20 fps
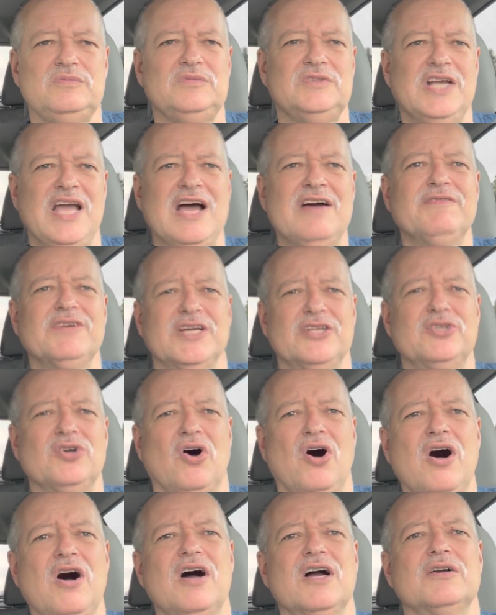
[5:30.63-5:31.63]
having a
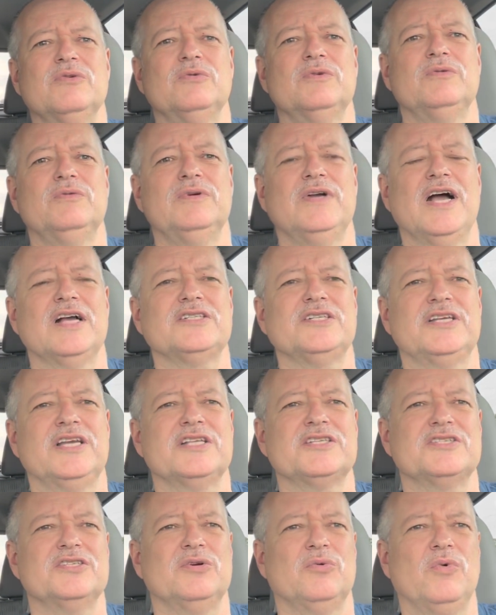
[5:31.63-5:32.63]
dog actually
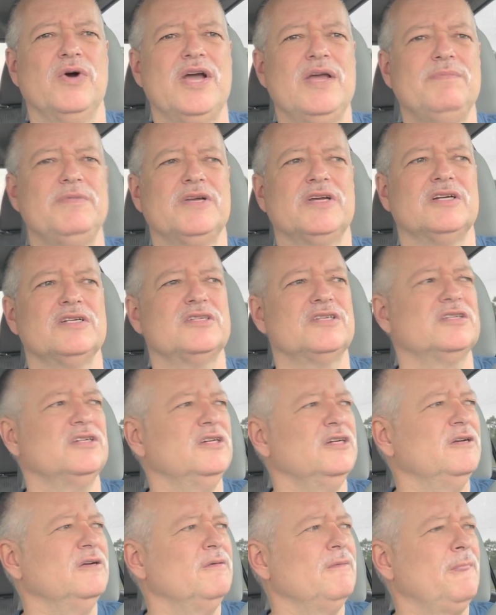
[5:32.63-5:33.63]
gets in the way, because
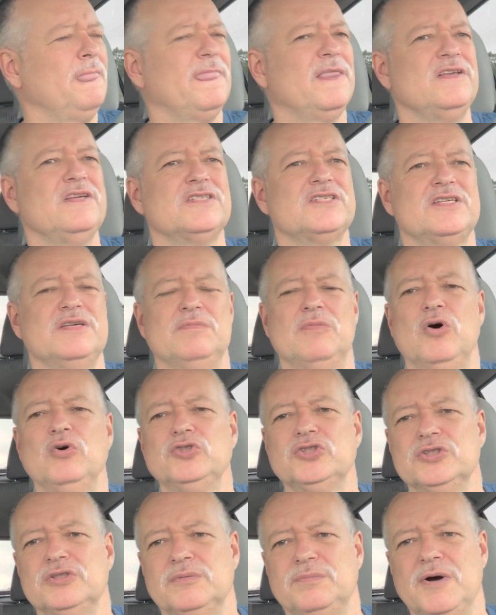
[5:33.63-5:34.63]
it's the
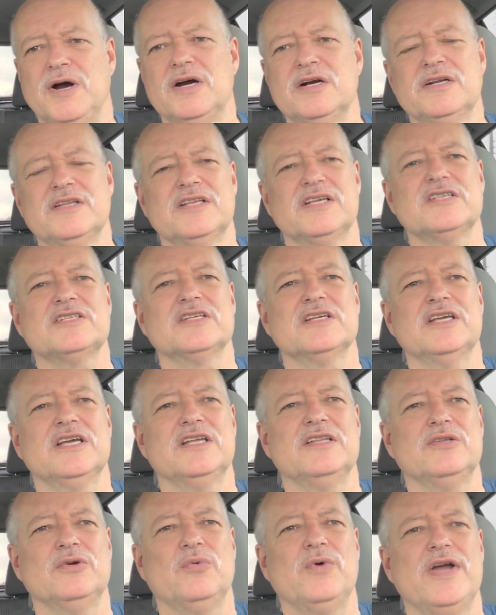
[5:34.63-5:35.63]
emotional part of this can
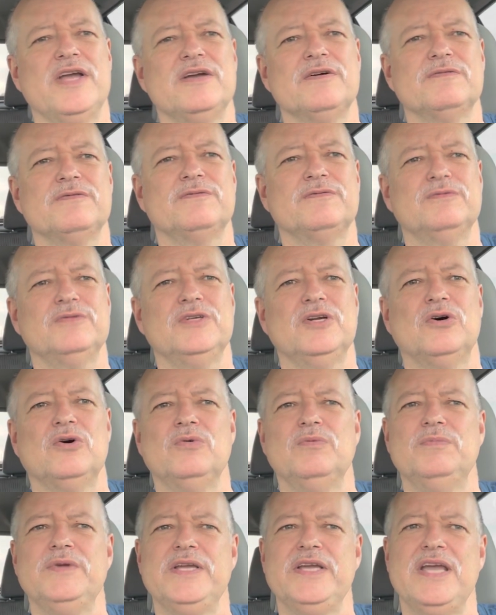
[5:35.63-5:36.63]
get in the way of, you
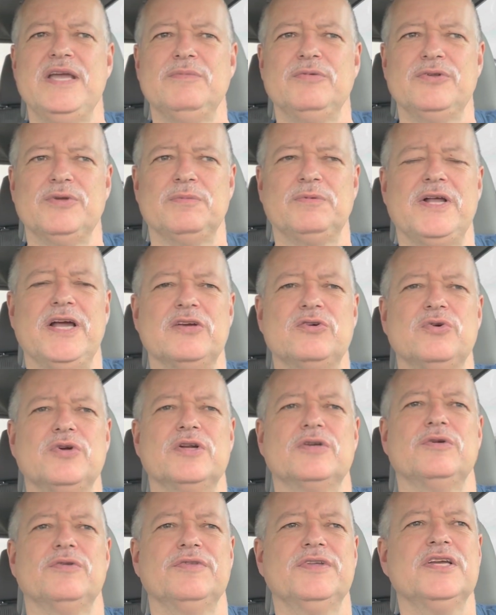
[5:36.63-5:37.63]
know, being able to apply
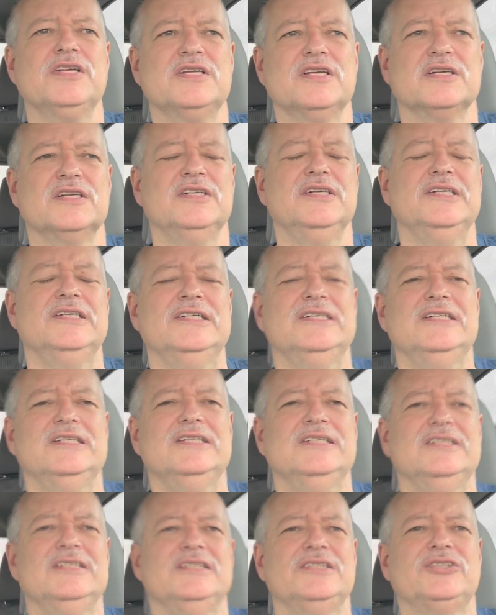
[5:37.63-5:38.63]
critical
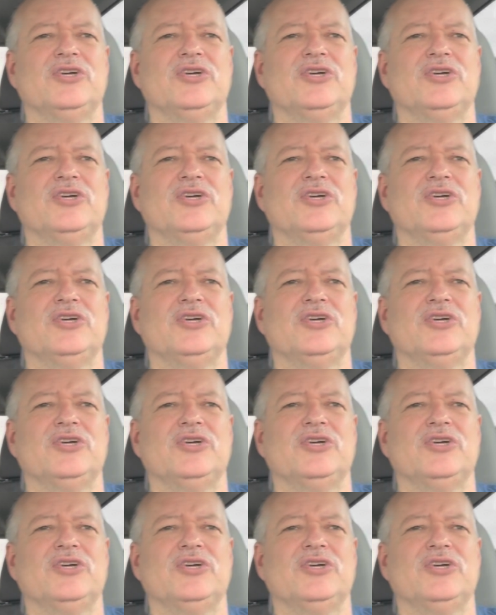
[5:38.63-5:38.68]
thinking.